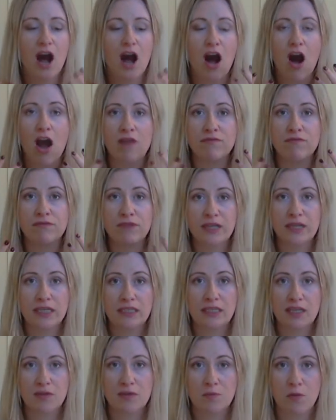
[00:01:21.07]
I
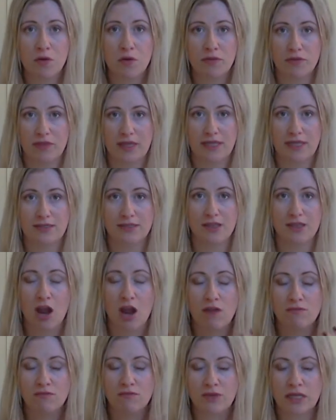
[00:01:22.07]
really want this. I
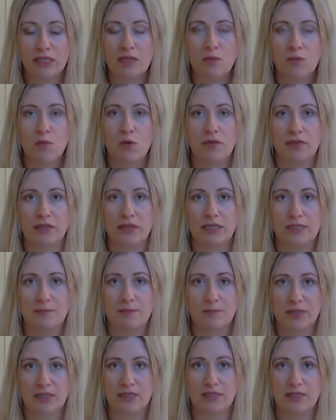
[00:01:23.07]
really want this
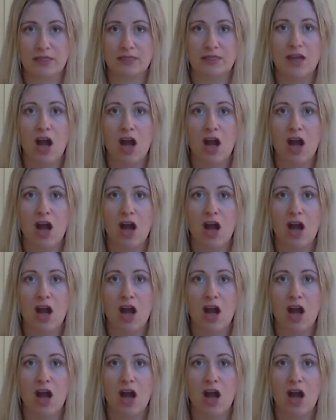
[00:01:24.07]
business.